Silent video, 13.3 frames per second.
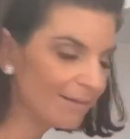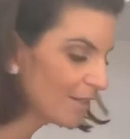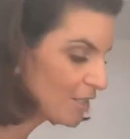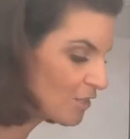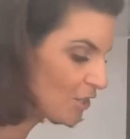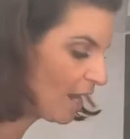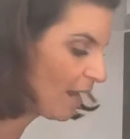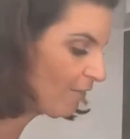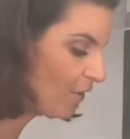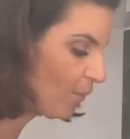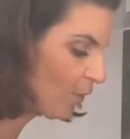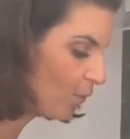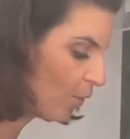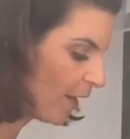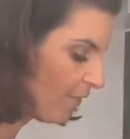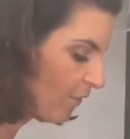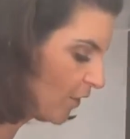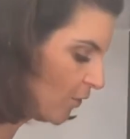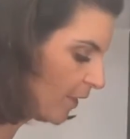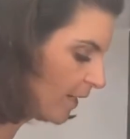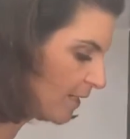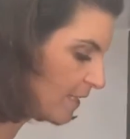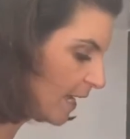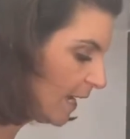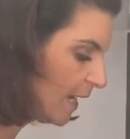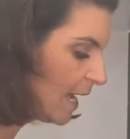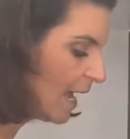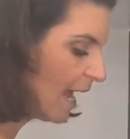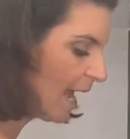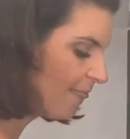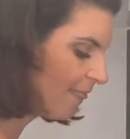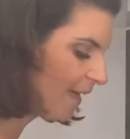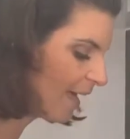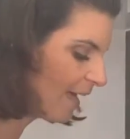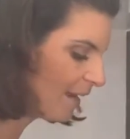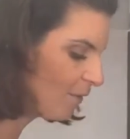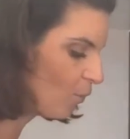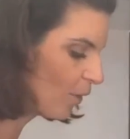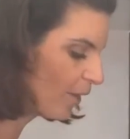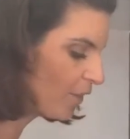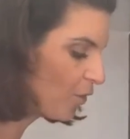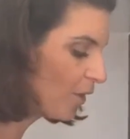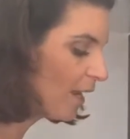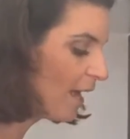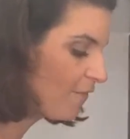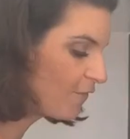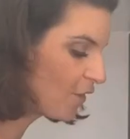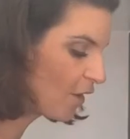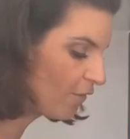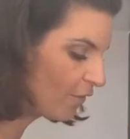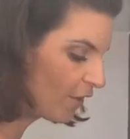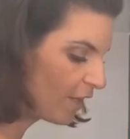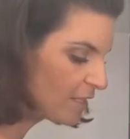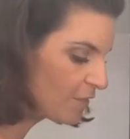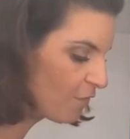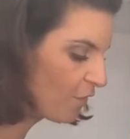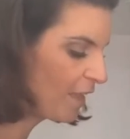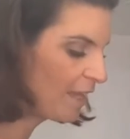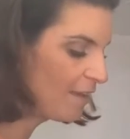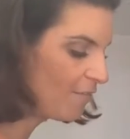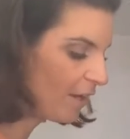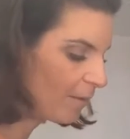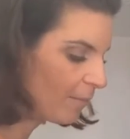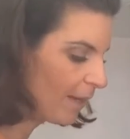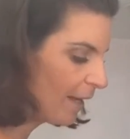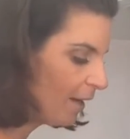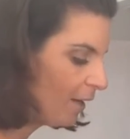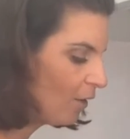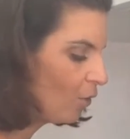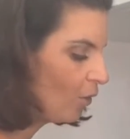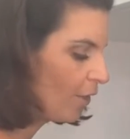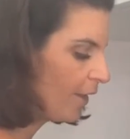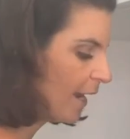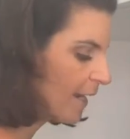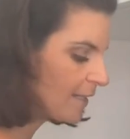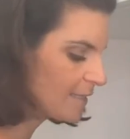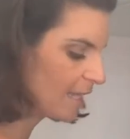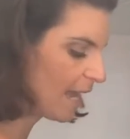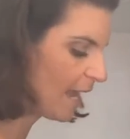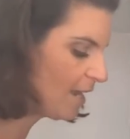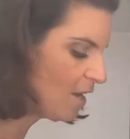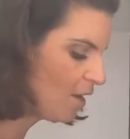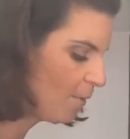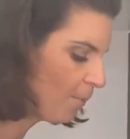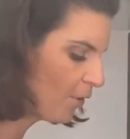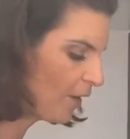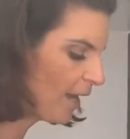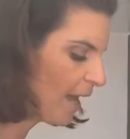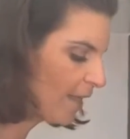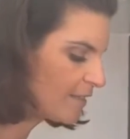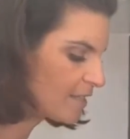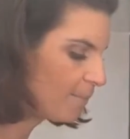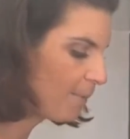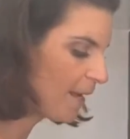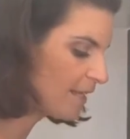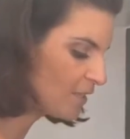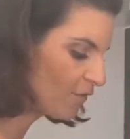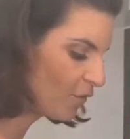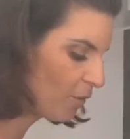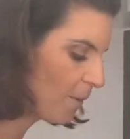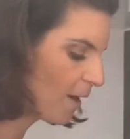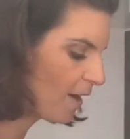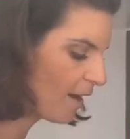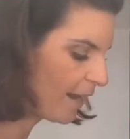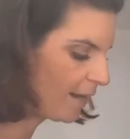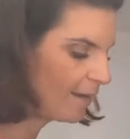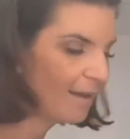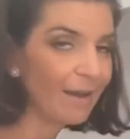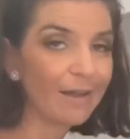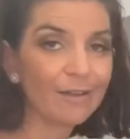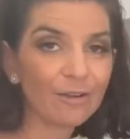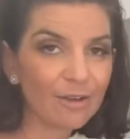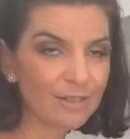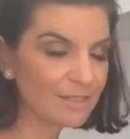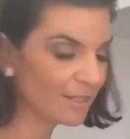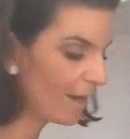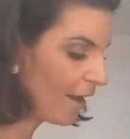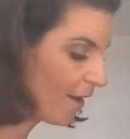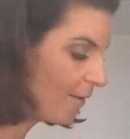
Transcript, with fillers: So have it with whatever you're eating. And then with your leftovers for the evening meal or the next day, put it as the base of your pie and you're good to go.